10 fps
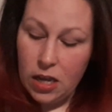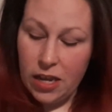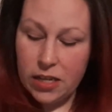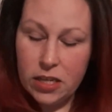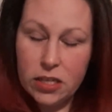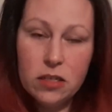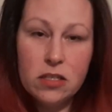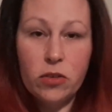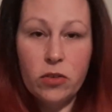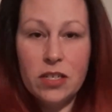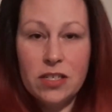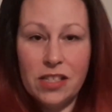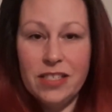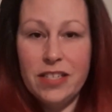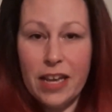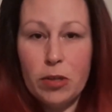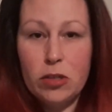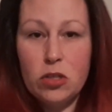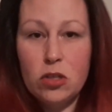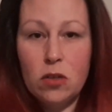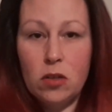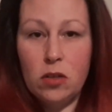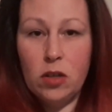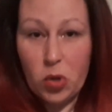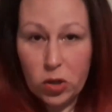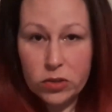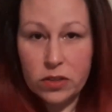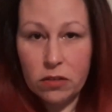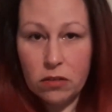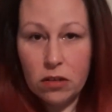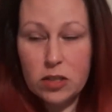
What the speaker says: it can seriously damage a person,